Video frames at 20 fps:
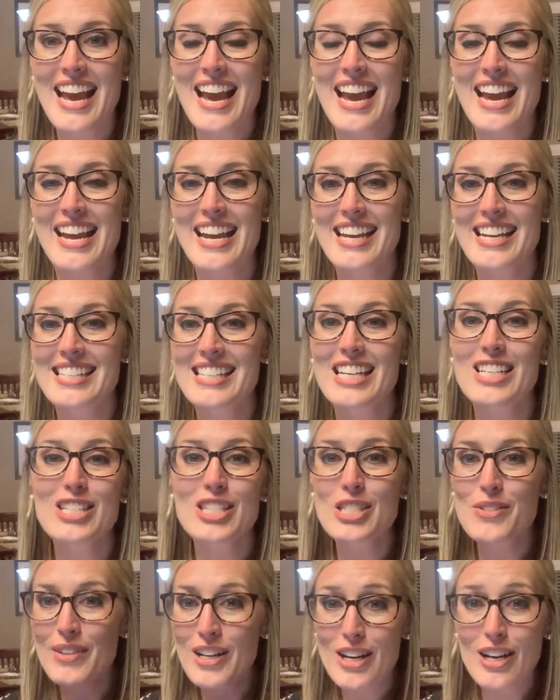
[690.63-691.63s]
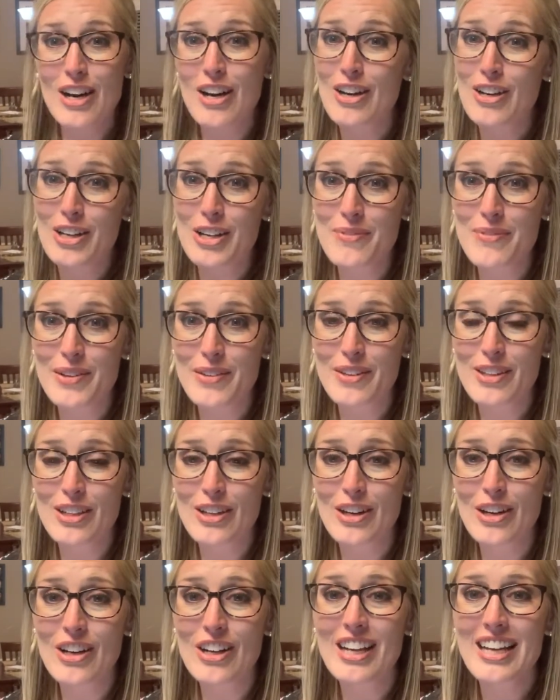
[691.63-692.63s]
And it's just been an honor to be with
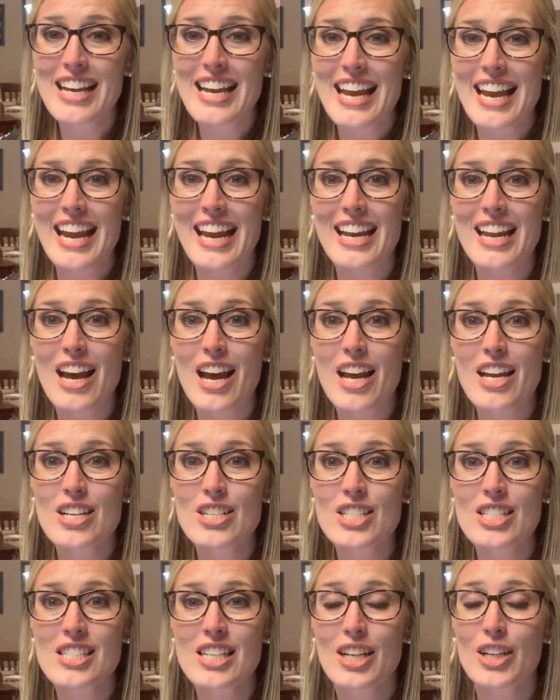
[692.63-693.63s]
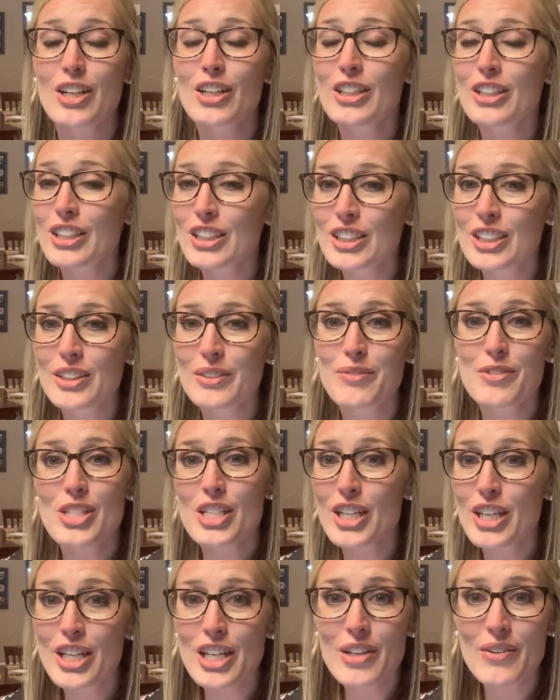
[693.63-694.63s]
y'all. And I just encourage you, I'm
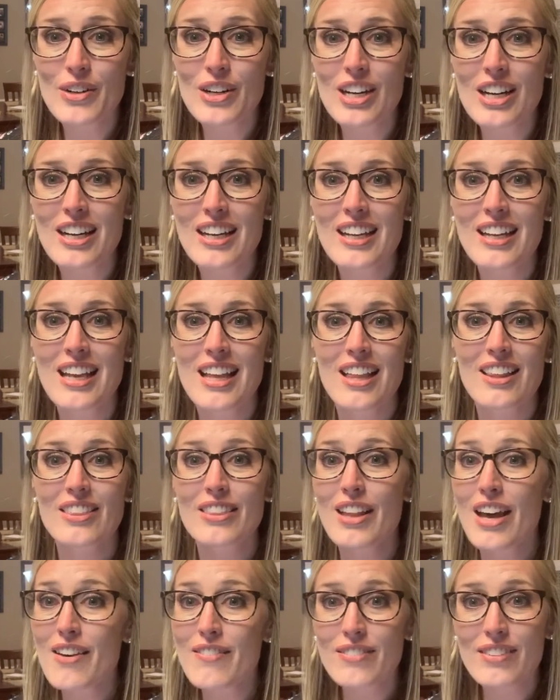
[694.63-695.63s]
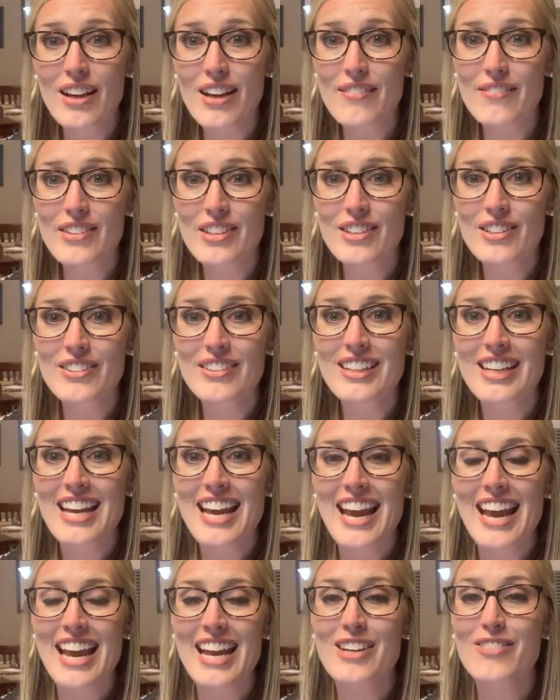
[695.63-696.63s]
cheering you on, love you,
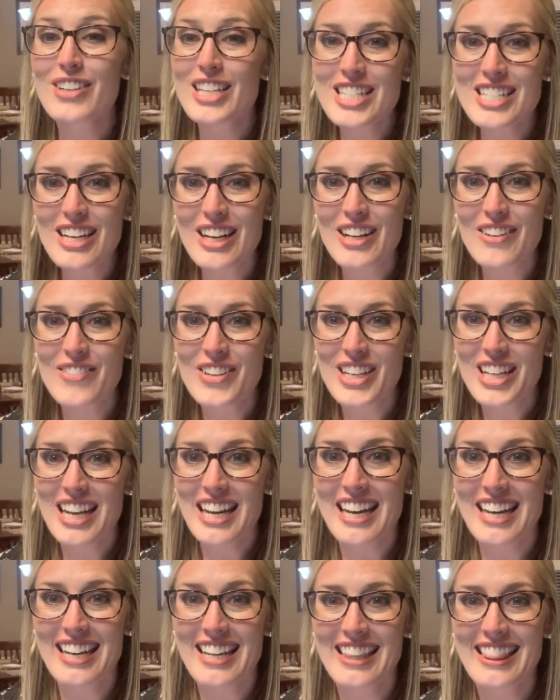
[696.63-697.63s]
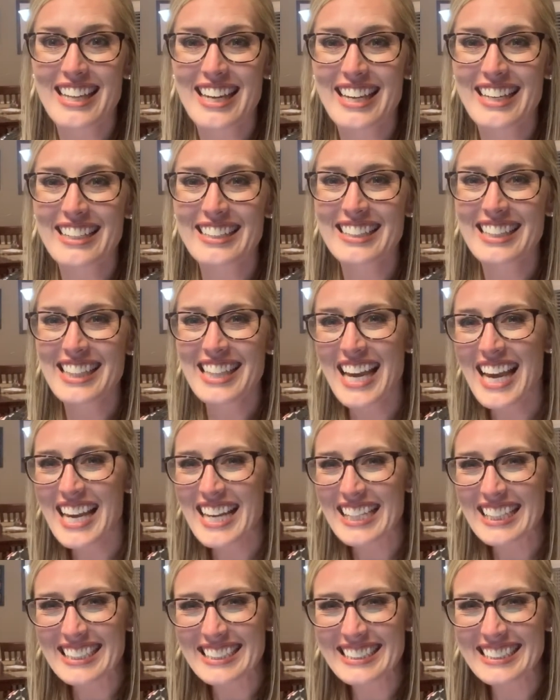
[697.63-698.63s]
and reach out if you need anything.
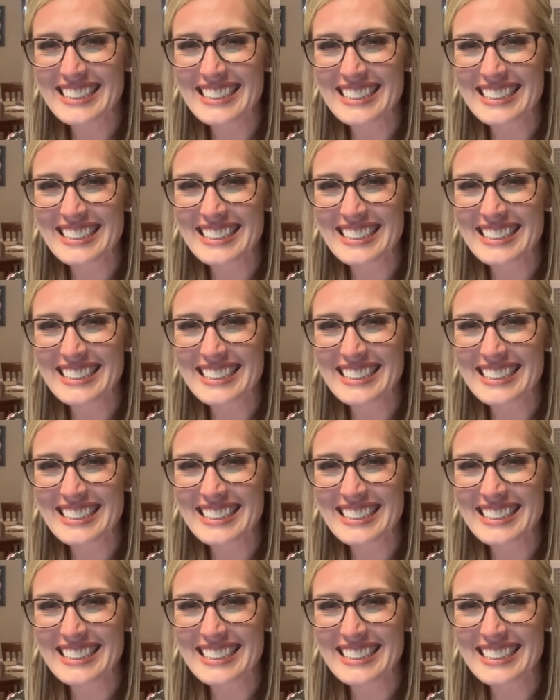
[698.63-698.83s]
Thanks.